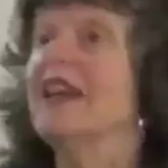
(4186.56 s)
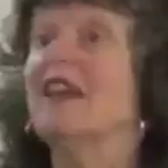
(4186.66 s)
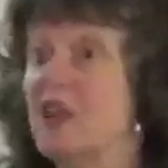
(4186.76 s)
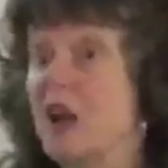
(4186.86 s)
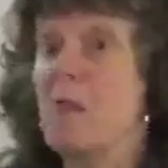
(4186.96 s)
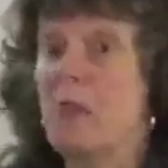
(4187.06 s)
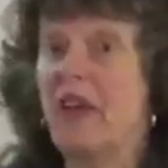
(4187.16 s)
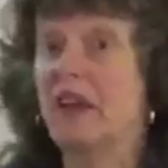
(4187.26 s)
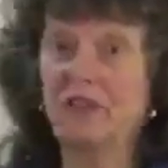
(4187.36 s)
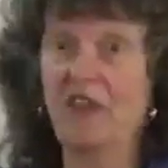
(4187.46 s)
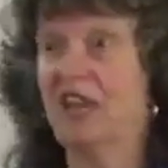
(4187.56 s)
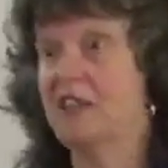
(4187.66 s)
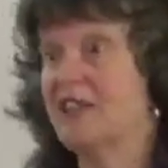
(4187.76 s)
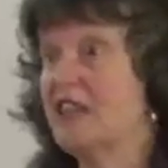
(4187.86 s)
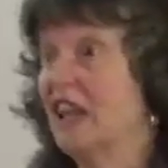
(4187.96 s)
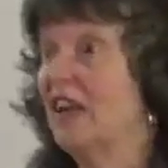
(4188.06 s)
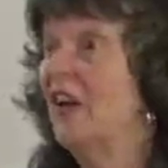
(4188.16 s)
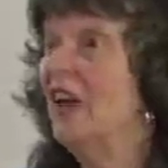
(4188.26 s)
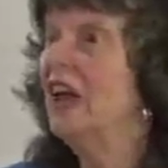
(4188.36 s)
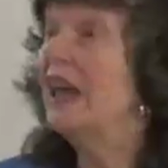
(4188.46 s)
given up that fantasy.
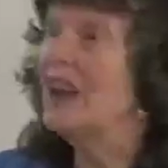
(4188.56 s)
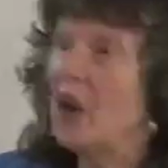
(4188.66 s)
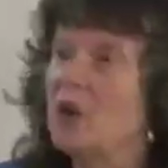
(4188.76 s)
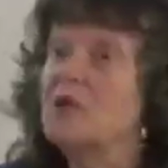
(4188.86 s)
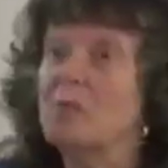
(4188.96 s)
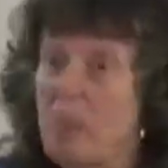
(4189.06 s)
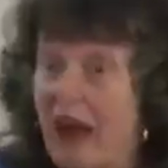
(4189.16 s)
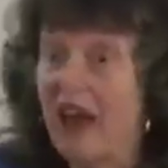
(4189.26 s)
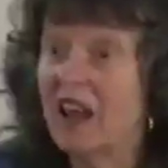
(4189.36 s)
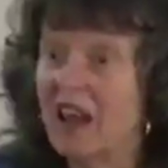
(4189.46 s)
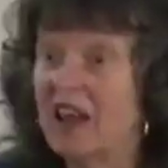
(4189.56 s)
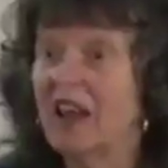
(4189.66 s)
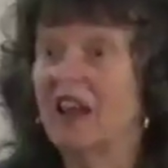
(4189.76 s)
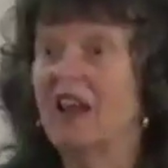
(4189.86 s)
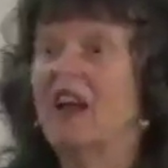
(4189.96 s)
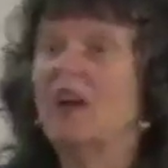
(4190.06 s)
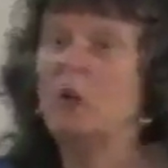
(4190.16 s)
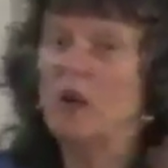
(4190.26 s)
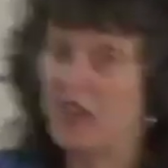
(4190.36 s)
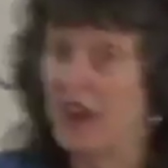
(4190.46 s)
He goes back,
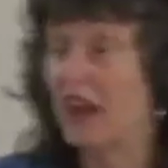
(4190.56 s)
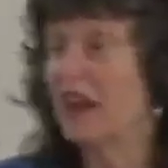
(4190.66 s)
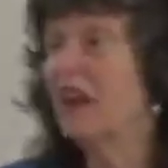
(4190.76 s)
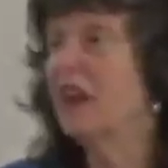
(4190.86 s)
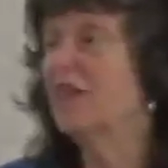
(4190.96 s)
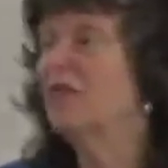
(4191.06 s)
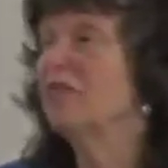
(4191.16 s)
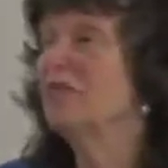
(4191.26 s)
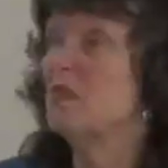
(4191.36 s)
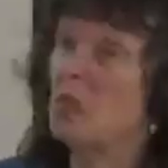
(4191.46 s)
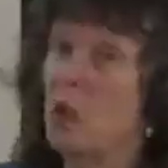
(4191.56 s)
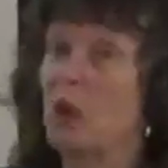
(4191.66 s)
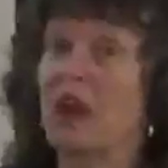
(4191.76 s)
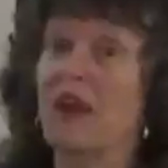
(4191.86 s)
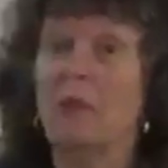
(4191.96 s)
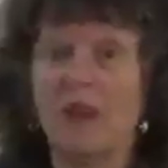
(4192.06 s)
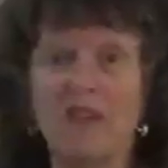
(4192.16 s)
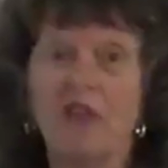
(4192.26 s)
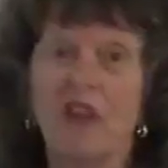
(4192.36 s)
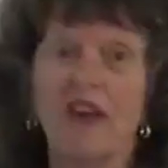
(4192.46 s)
we think, working a bit
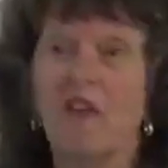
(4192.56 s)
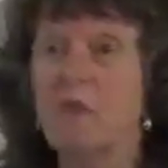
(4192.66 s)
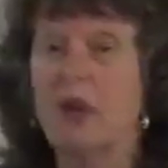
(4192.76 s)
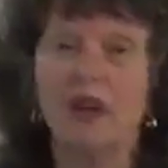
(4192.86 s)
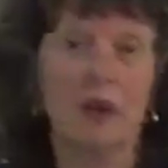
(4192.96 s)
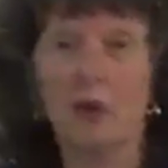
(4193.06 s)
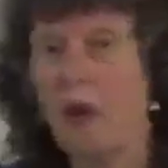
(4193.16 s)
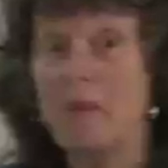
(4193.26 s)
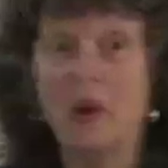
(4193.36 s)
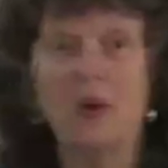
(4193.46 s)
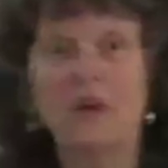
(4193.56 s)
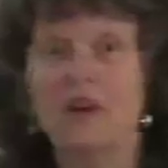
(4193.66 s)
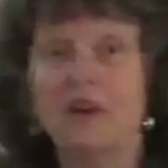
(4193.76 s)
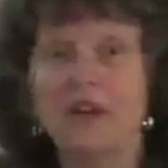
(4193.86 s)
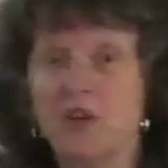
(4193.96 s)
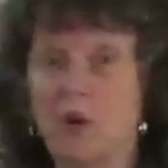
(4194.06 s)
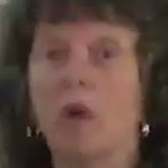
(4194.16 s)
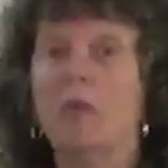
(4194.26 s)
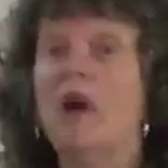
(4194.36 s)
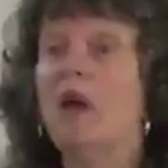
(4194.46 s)
for the government, a crappy ordinary
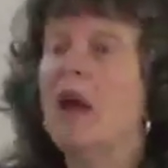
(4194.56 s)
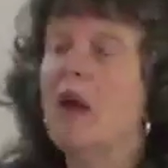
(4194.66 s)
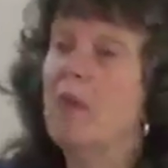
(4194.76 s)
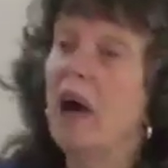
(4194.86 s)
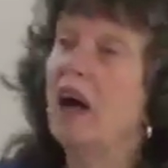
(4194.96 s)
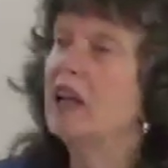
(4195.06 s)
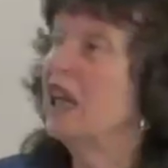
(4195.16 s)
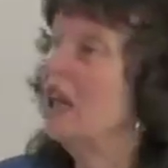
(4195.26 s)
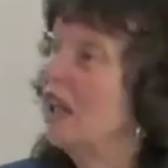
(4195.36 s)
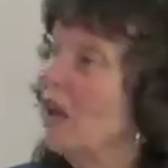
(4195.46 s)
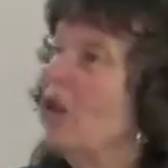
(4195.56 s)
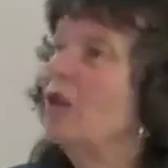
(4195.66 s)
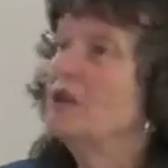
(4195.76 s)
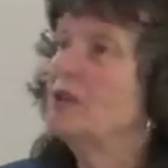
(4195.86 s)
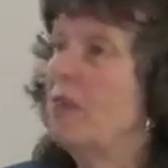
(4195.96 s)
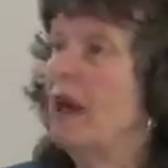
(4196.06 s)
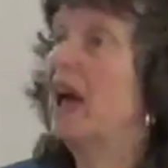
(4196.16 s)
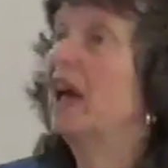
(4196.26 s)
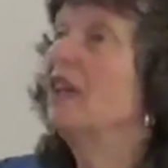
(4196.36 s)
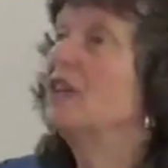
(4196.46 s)
job, but he goes
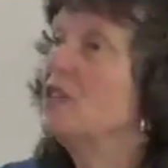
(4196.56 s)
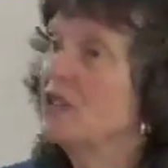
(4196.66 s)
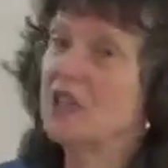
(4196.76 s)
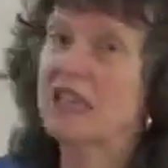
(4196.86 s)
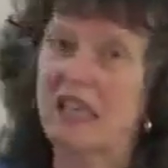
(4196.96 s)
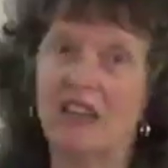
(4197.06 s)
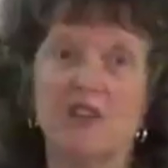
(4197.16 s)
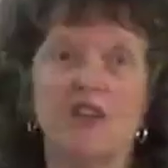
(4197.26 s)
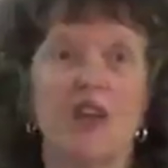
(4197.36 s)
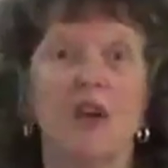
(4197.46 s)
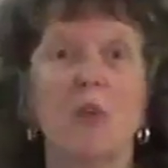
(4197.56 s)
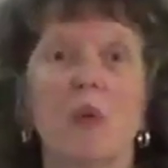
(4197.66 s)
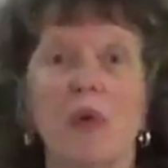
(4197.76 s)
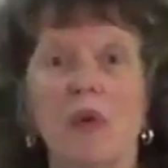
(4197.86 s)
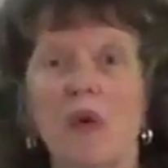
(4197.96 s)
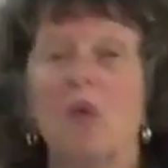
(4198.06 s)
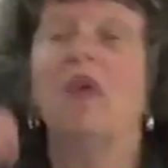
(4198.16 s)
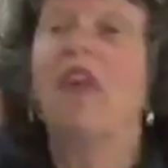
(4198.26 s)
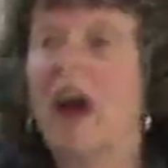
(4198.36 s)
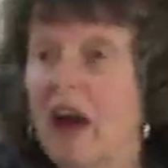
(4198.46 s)
back to teach and work
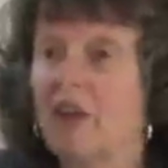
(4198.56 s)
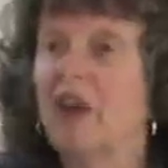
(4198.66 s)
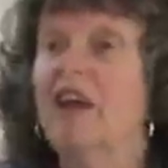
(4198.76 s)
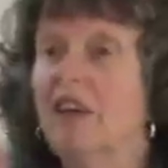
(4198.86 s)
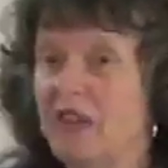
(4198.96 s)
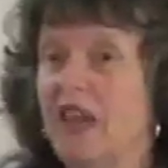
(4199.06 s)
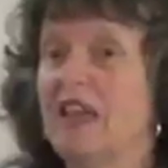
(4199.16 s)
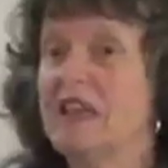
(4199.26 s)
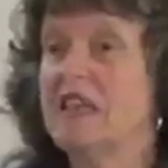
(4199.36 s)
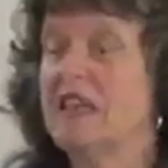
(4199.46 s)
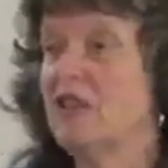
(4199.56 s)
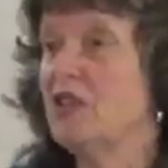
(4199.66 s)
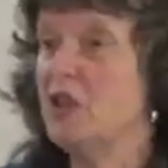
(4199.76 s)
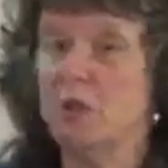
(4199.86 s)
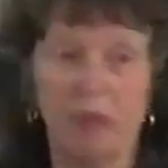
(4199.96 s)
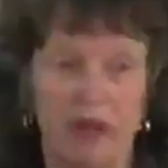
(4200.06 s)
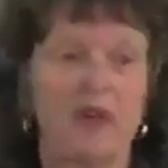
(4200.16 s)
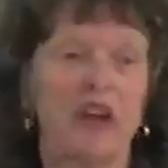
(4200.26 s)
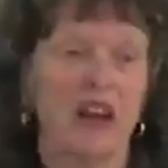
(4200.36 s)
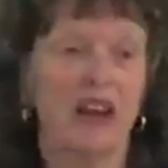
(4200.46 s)
without these
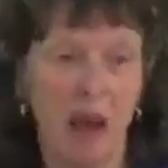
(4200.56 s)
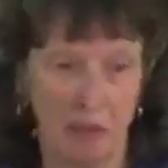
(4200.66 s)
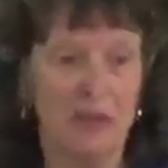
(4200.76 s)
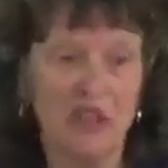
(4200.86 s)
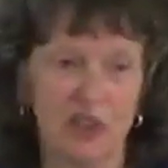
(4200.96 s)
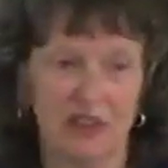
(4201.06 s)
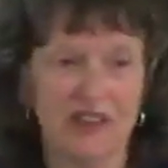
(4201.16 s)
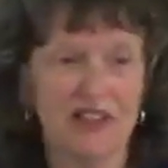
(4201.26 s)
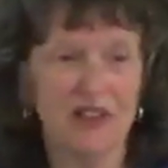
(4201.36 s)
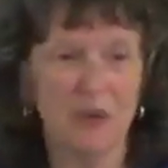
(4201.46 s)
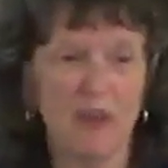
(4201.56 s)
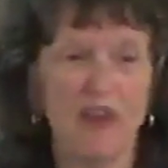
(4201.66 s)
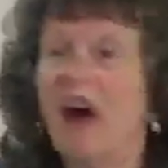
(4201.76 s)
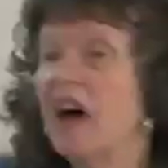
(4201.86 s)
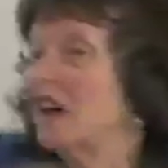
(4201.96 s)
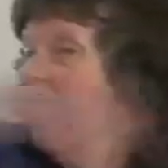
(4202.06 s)
superior ambitions, without